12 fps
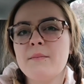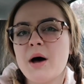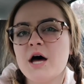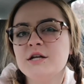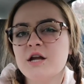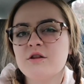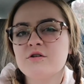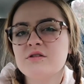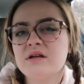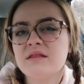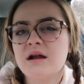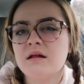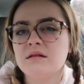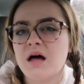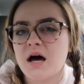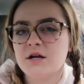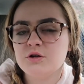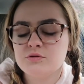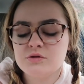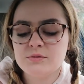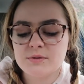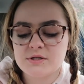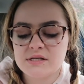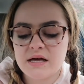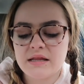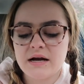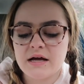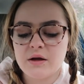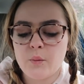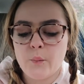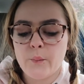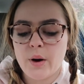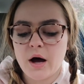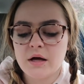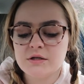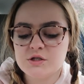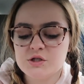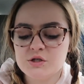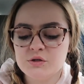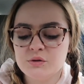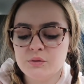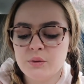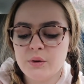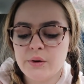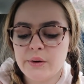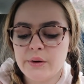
Another thing that a lot of YouTubers say that I want to